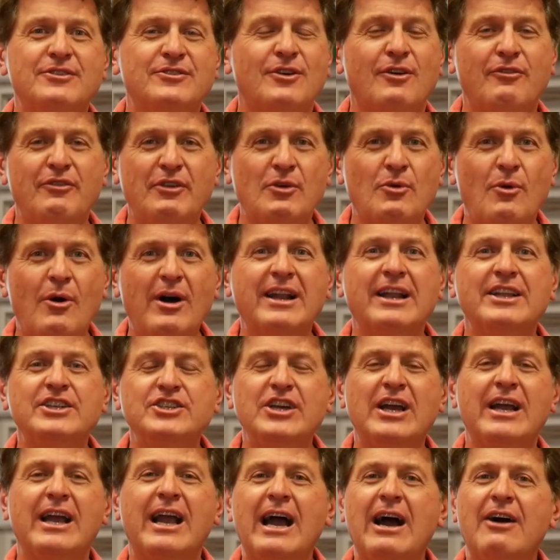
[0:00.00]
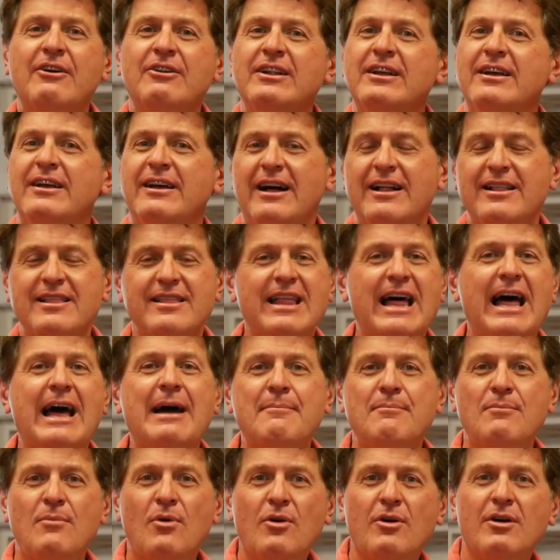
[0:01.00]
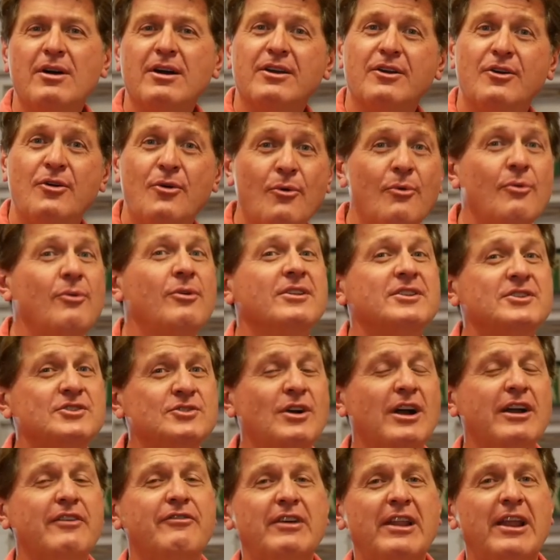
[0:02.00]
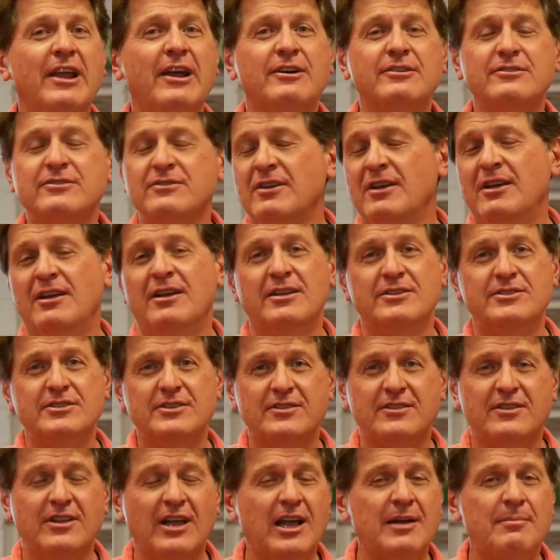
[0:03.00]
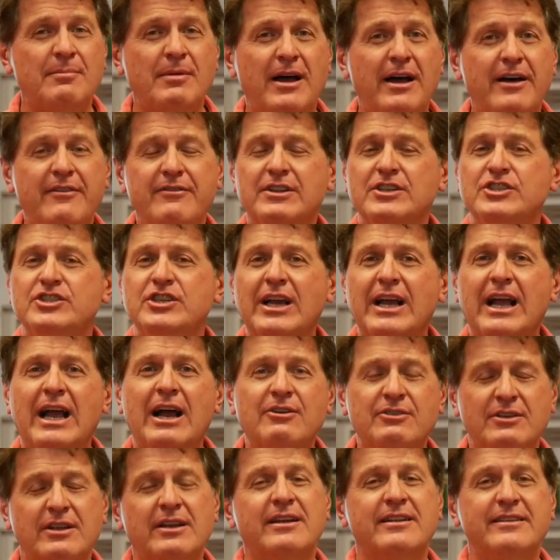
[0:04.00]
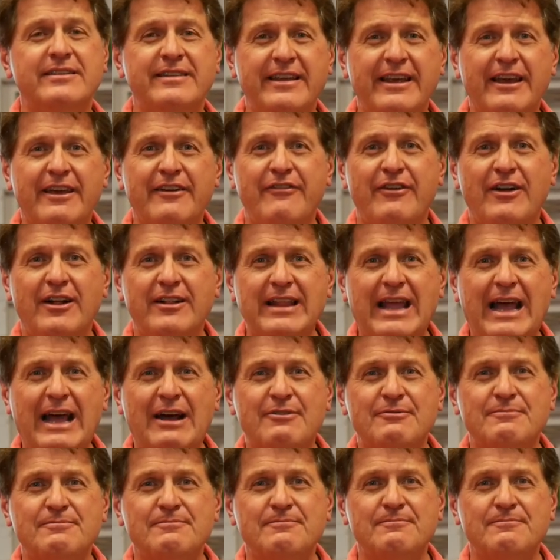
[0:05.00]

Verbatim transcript: So if you want to check out a lot more cool truck videos, just click above and check out TFL Now.